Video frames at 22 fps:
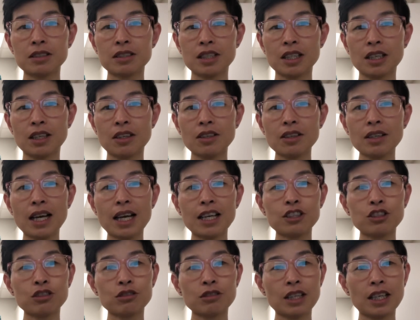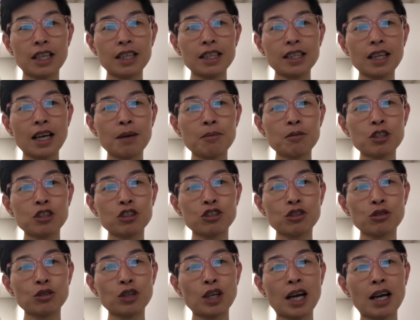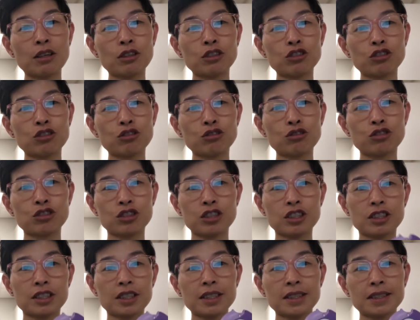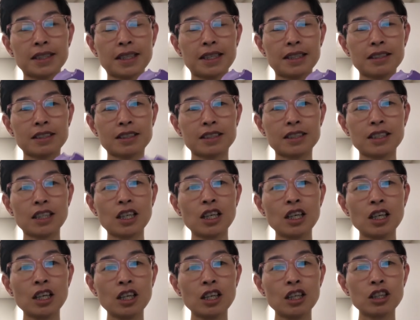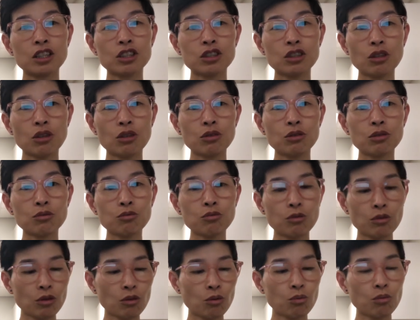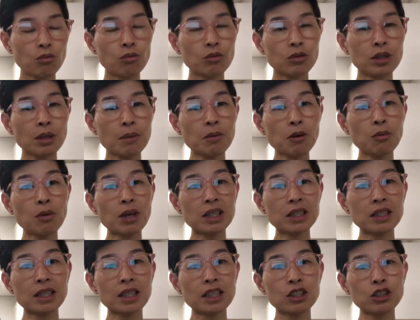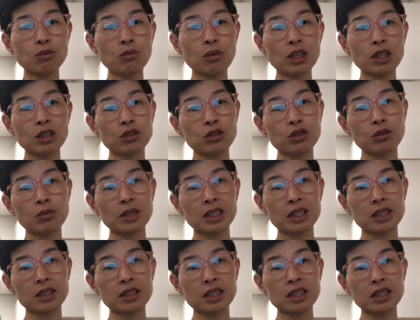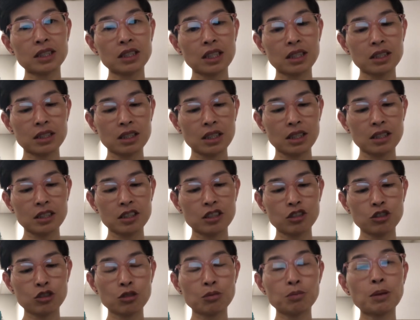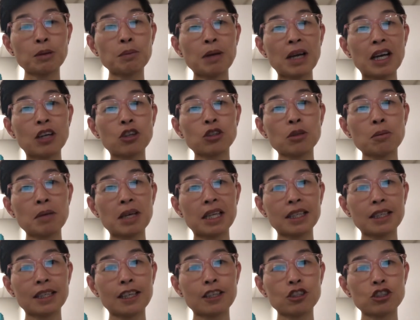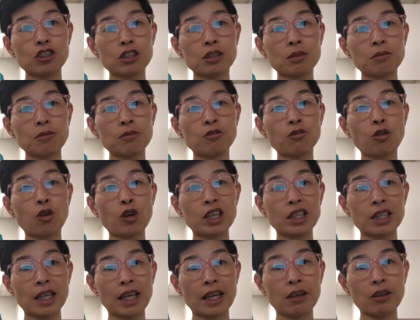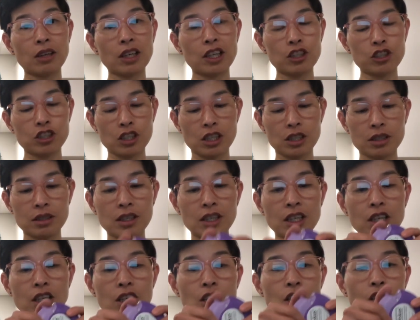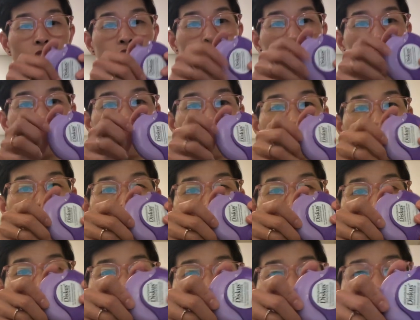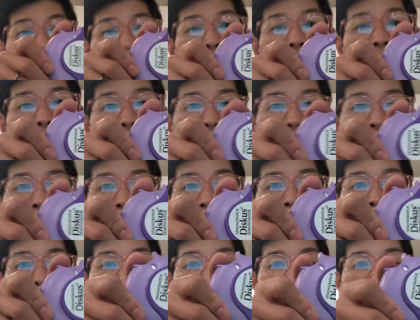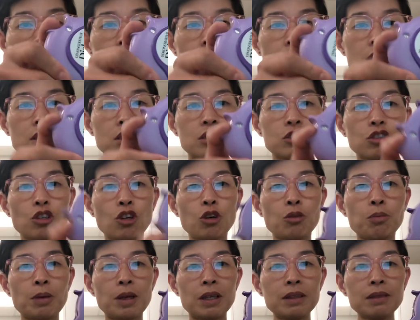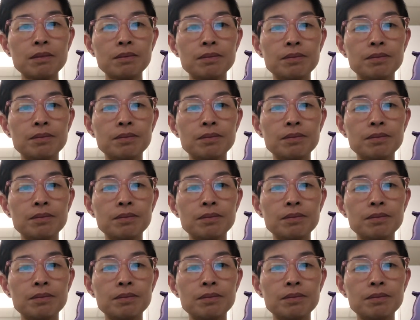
here, and today I'm going to show you how to use the diskus. So, number one thing you want to do with the diskus is to prepare the medication for inhalation. So you want to put this open,